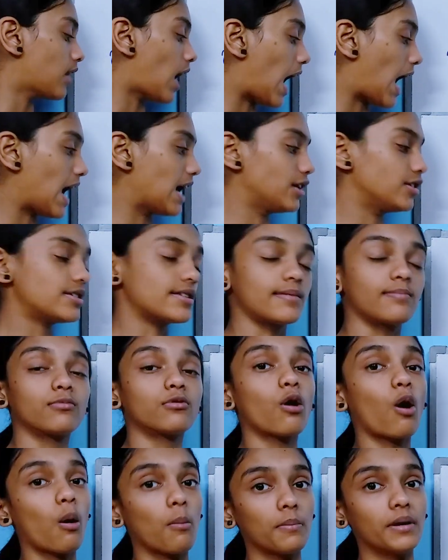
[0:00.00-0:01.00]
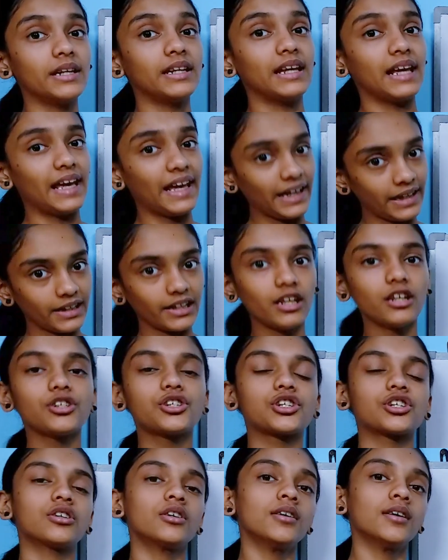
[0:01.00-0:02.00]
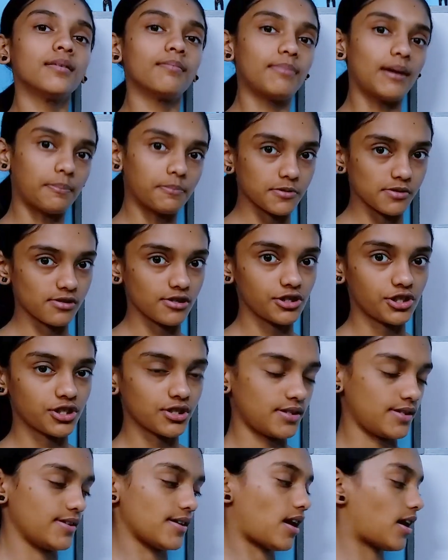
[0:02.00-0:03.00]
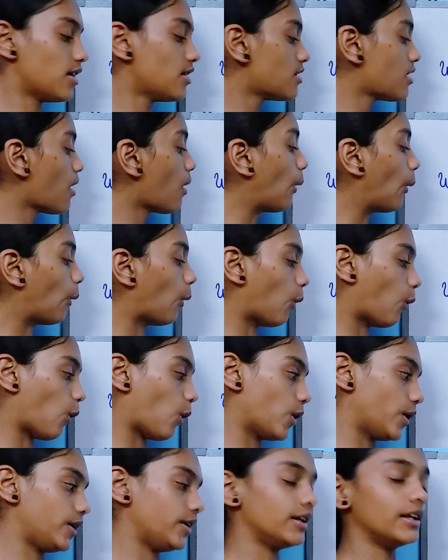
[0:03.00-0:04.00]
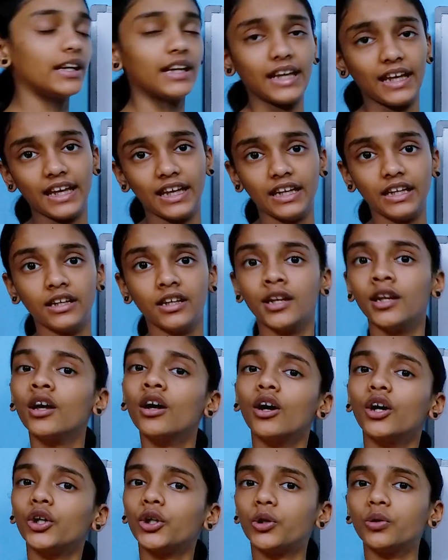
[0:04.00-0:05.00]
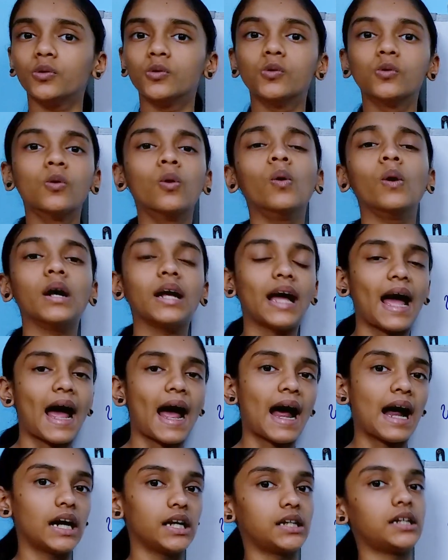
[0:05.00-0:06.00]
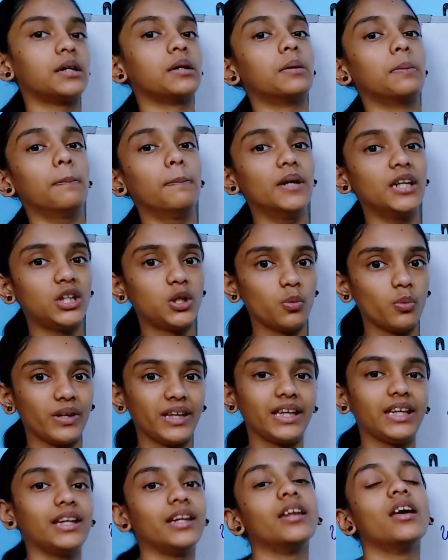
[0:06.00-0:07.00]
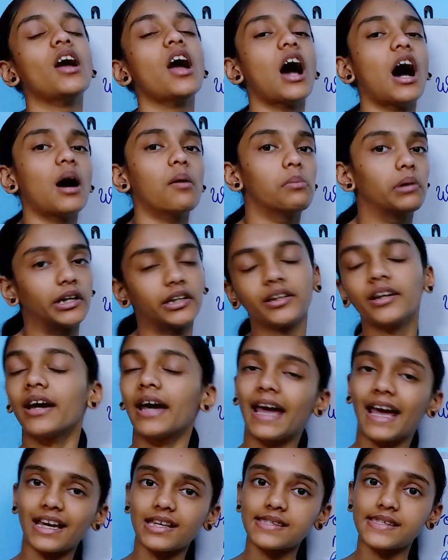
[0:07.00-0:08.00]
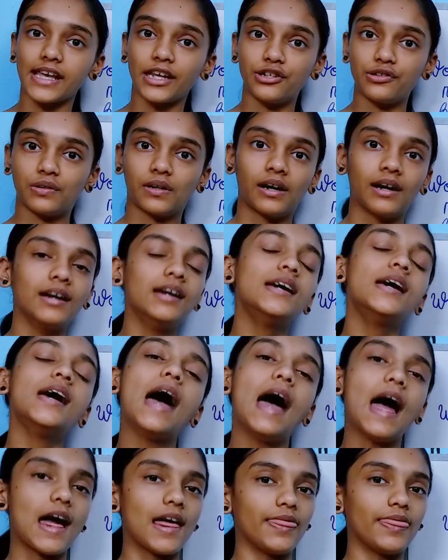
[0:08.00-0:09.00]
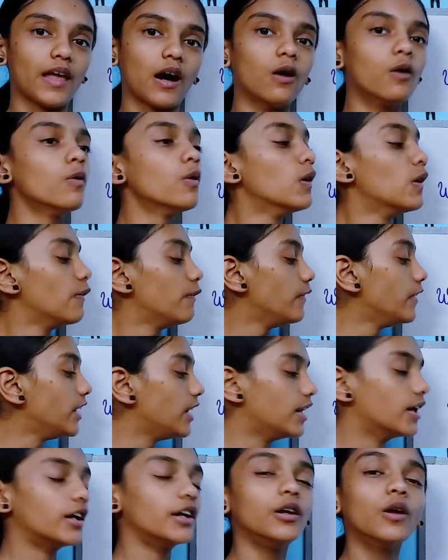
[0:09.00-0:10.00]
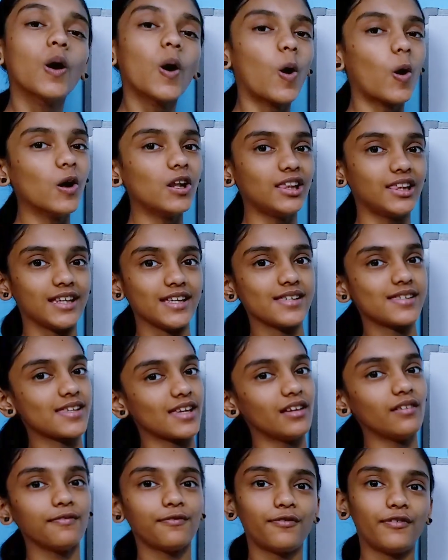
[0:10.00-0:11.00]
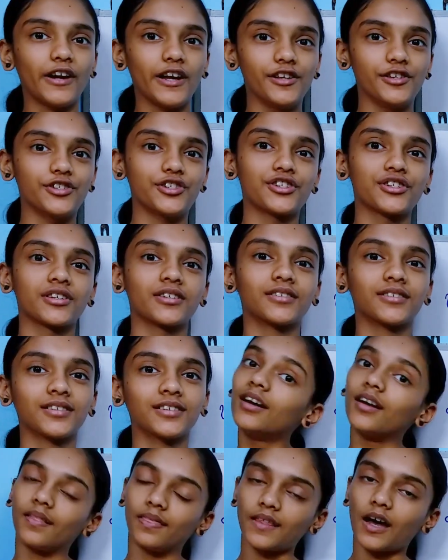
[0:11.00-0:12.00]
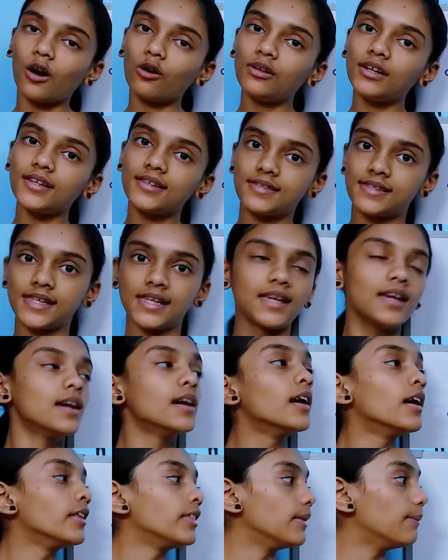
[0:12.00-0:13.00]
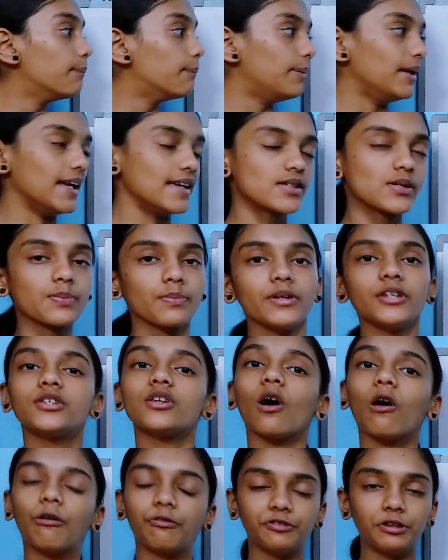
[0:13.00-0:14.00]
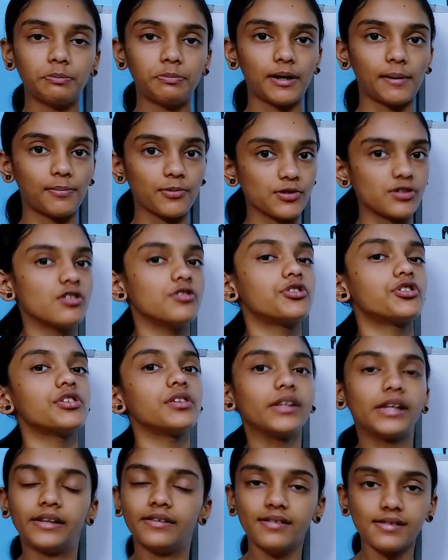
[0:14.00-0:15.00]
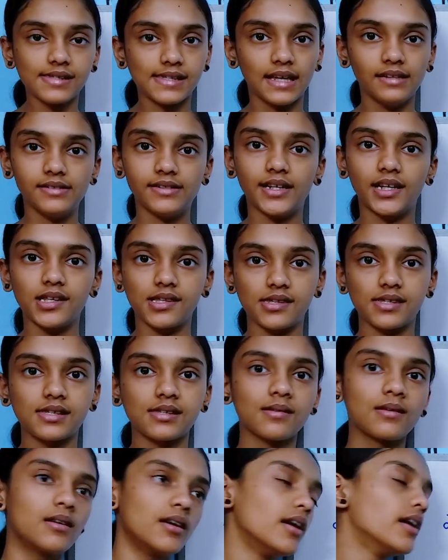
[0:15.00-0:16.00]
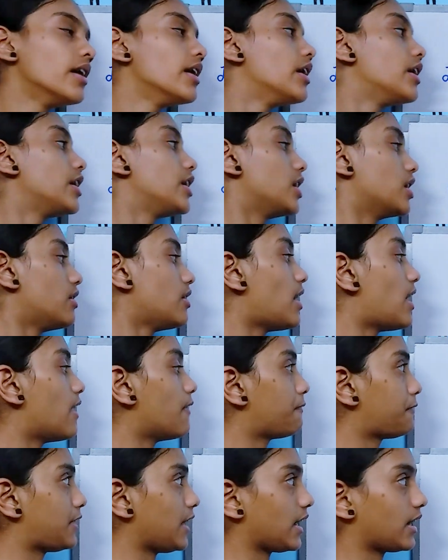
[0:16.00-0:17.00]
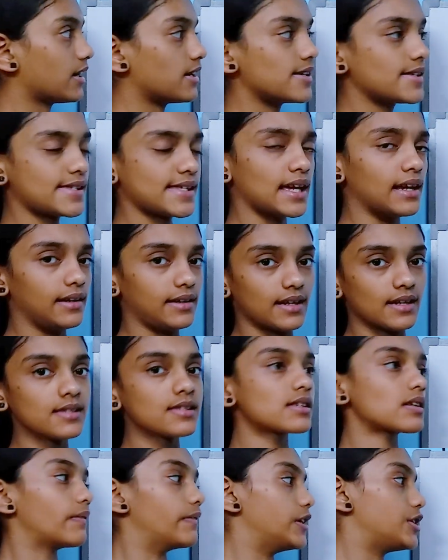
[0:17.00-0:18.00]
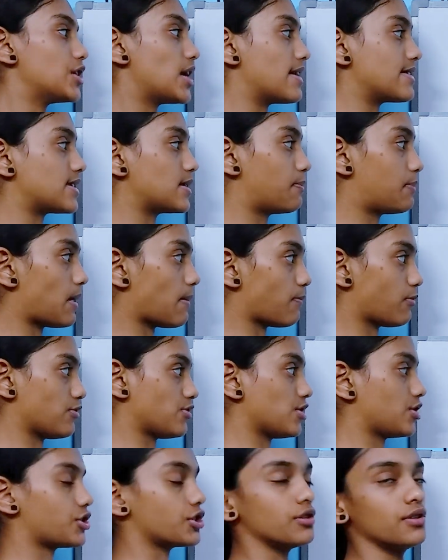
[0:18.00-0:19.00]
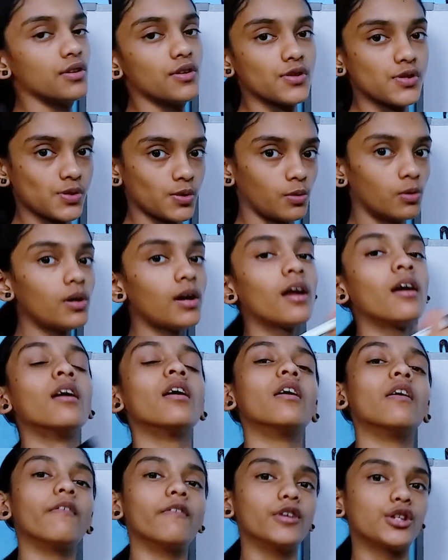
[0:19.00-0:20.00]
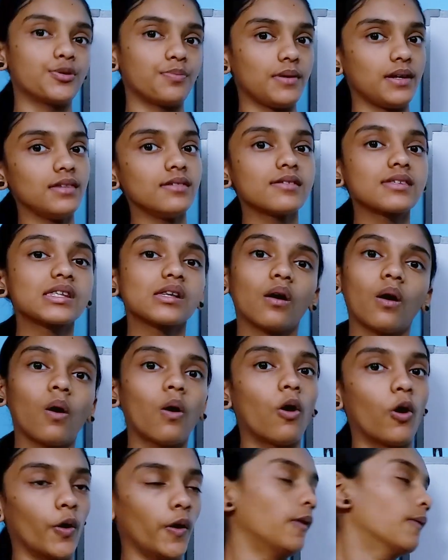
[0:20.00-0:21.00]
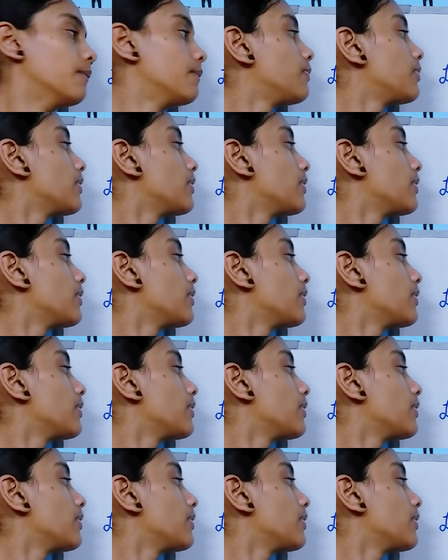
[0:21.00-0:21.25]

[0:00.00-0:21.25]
And some common English prepositions are on, in, to, at, between, among, etc. And now we learn all these in French. Now let's see the placement of the preposition in a sentence. Here I have taken a sentence which has a preposition sur, which means on.